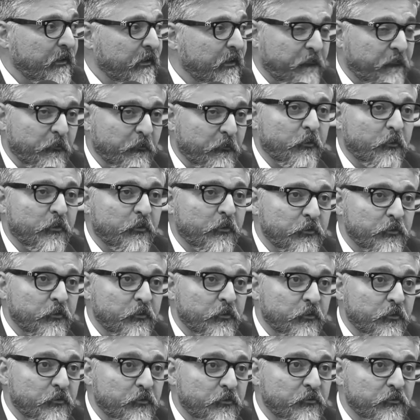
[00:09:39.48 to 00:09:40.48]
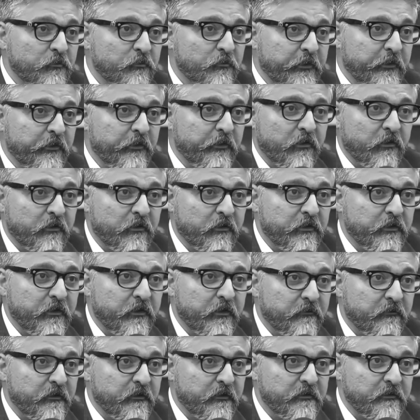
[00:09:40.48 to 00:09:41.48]
if you want to go to mediocre
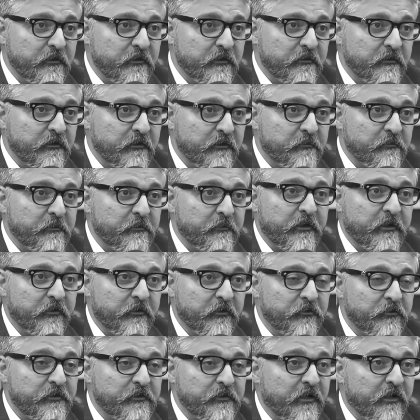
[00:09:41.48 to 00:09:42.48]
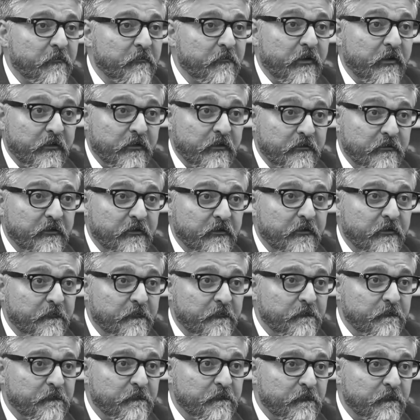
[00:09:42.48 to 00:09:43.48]
universities, it's better you stay in Pakistan.
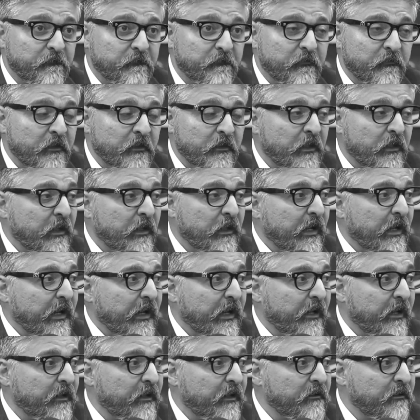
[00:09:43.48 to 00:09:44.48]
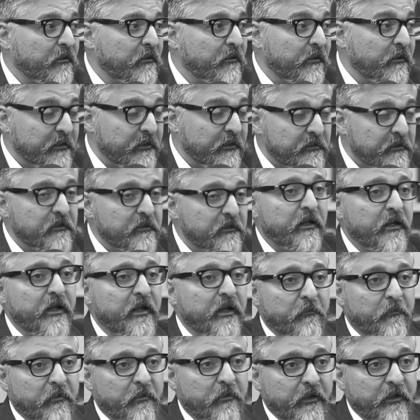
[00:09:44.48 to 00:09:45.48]
Mm-hmm. And the reason
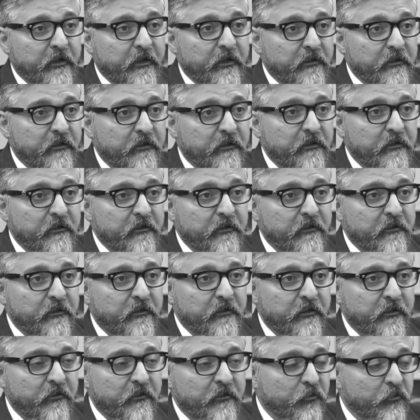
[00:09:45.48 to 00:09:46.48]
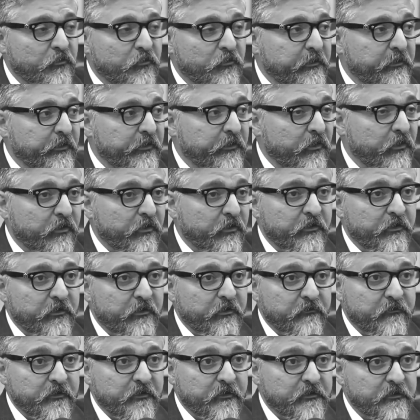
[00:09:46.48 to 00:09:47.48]
I applied in those mediocre
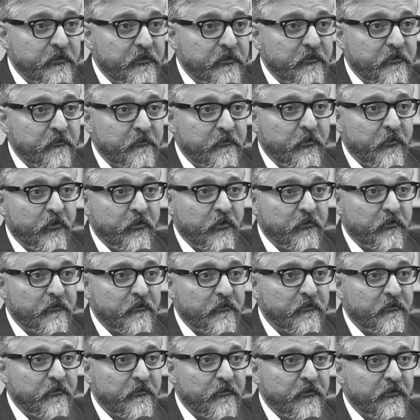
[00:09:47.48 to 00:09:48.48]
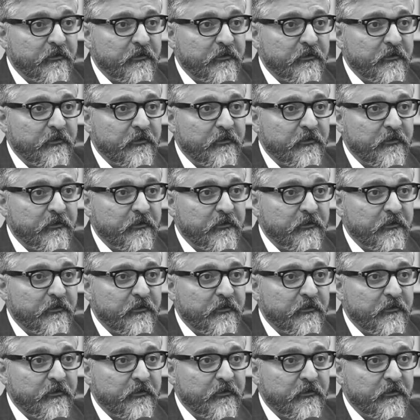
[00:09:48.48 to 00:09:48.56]
universities because